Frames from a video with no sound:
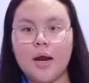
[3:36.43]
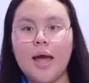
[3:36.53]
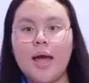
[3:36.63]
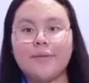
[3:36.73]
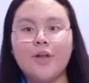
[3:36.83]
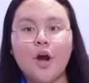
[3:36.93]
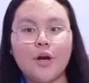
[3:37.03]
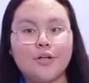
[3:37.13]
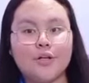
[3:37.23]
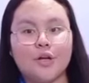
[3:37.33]
the
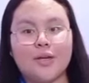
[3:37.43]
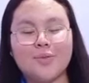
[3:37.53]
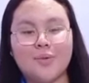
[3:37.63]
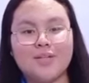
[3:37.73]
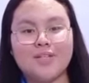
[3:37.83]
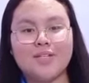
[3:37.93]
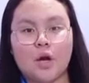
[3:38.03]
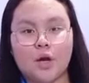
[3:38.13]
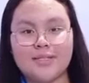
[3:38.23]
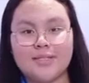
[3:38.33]
order in which the
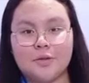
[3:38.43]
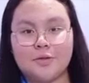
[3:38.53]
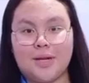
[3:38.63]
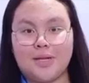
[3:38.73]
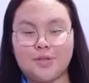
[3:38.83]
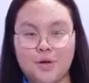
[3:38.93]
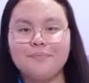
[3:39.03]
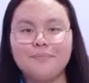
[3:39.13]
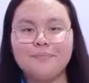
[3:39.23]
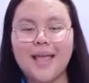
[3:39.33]
consideration.
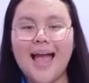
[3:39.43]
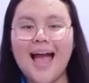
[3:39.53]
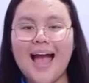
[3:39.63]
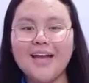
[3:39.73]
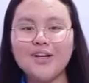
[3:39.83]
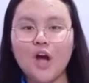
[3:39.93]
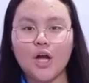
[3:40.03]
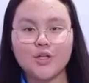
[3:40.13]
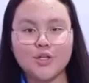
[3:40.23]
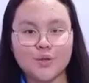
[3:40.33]

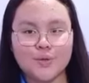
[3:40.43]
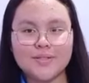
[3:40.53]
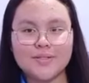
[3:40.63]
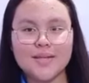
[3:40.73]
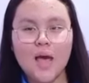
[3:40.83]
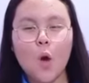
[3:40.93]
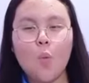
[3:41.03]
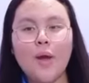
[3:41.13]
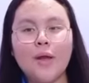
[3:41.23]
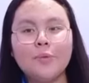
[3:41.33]
Unconscious,
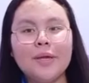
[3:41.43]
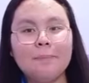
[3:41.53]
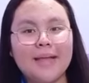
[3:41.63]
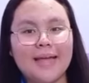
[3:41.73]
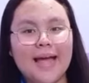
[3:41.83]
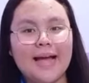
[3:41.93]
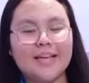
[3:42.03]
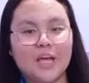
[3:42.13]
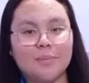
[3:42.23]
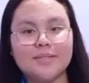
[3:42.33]
when we play a
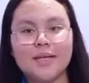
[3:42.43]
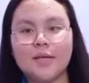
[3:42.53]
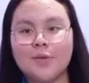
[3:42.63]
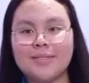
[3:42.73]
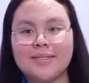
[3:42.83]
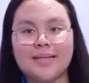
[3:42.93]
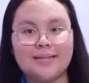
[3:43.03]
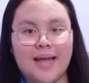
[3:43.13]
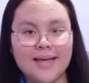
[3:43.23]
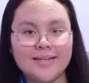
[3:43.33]
games using
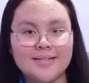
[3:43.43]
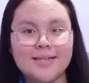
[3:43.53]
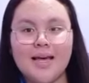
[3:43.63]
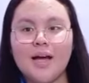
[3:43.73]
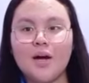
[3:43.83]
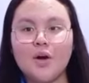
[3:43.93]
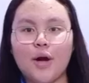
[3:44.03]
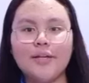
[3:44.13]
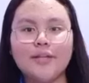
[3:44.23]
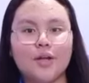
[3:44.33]
dice,
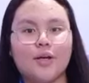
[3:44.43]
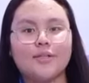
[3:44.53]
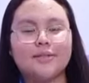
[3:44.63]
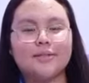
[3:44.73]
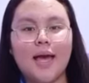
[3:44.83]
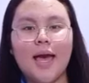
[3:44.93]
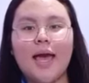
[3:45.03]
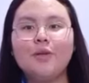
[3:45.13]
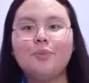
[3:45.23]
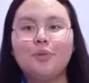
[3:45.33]
coin toss,
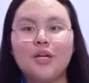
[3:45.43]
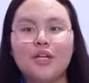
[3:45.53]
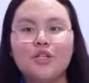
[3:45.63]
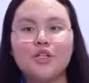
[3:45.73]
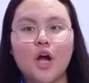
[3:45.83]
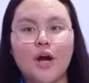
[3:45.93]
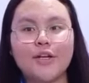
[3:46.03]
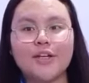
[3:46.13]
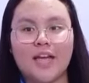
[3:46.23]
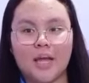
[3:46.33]
and bridge
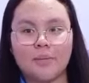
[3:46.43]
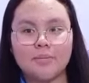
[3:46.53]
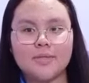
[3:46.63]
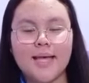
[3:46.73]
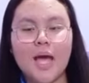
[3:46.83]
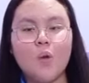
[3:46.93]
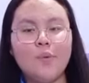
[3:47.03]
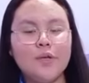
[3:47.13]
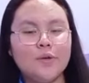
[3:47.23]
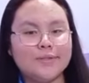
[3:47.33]
card games,
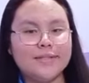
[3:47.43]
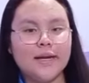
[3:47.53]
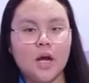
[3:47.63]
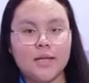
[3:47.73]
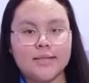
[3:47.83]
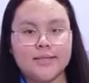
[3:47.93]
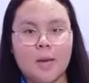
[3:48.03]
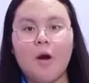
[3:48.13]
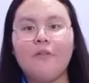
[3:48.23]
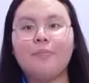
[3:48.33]
we use the concept
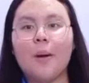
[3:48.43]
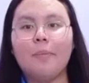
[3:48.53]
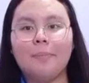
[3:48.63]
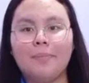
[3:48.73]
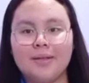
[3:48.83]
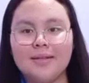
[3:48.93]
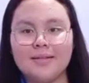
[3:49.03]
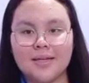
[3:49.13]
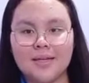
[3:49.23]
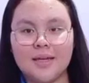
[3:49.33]
of
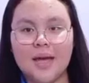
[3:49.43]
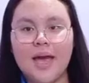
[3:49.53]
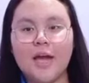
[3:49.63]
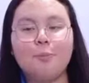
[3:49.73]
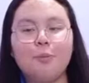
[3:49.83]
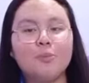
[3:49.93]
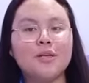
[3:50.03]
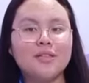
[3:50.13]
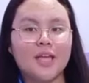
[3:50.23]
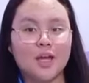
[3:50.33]
probability, and
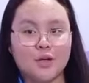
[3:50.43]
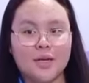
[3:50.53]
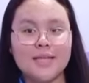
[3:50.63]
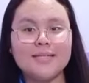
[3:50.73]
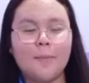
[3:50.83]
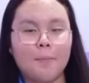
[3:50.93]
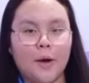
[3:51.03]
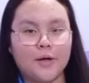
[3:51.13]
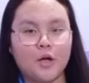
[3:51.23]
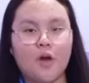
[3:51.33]
permutation is a
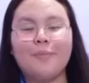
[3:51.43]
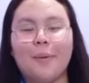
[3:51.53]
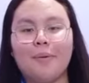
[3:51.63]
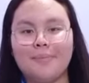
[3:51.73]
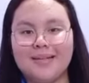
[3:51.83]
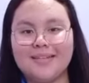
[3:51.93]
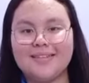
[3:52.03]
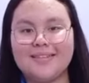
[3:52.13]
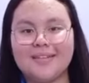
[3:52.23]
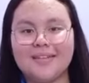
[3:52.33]
part of probability.